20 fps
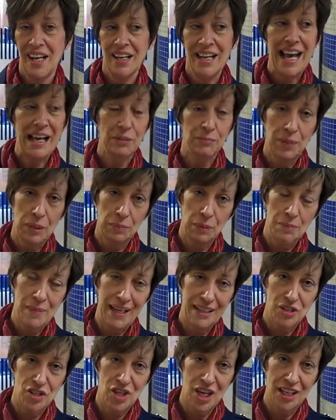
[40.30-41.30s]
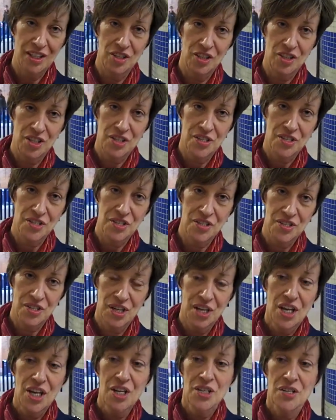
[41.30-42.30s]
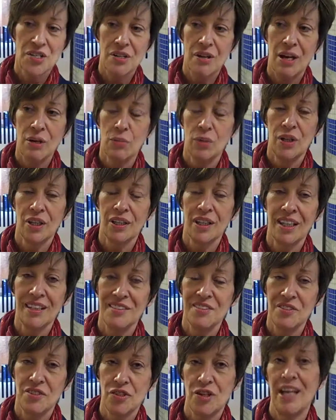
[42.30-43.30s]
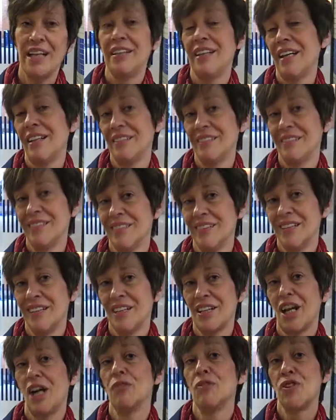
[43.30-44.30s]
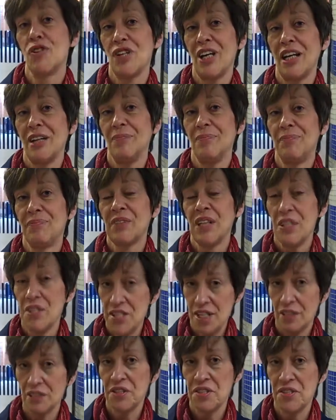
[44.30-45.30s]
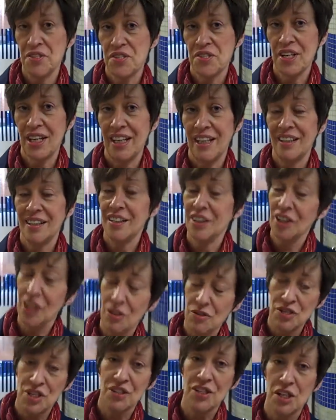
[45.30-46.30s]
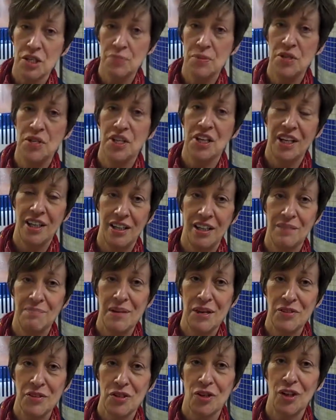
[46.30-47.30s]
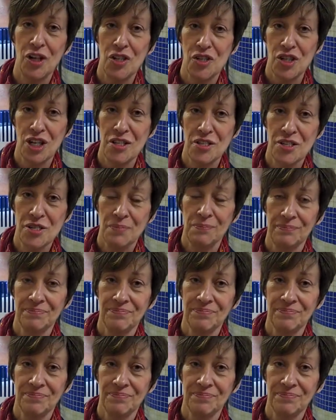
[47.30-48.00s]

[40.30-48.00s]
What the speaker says: help people make changes. So I work in training, coaching, consultancy, using those particular methodologies.